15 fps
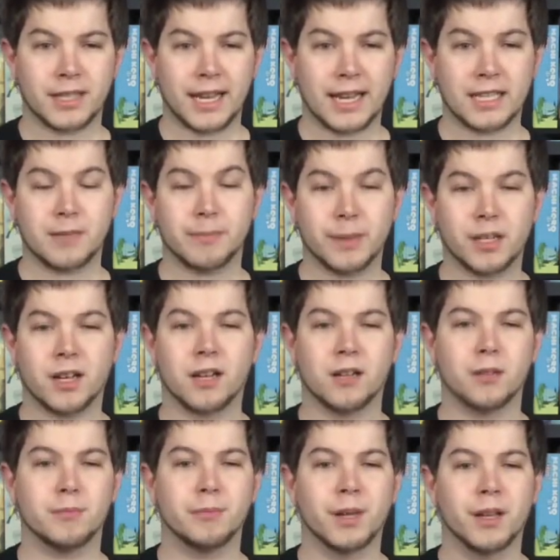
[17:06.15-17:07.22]
has
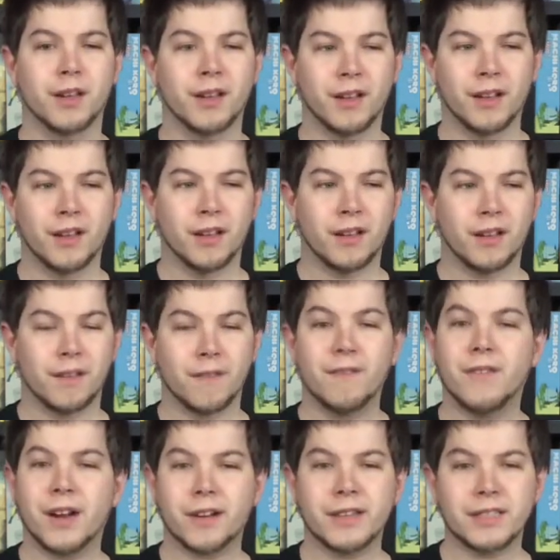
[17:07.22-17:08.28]
become
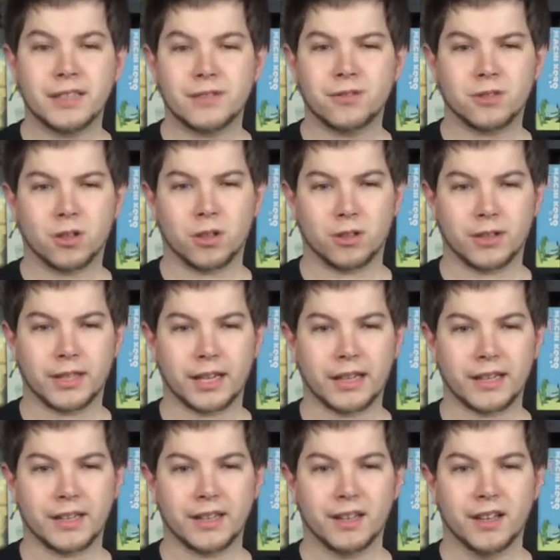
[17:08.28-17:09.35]
very difficult
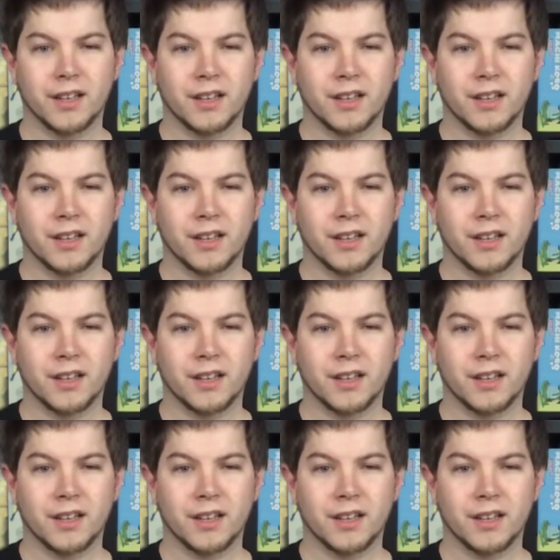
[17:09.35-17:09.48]
lately.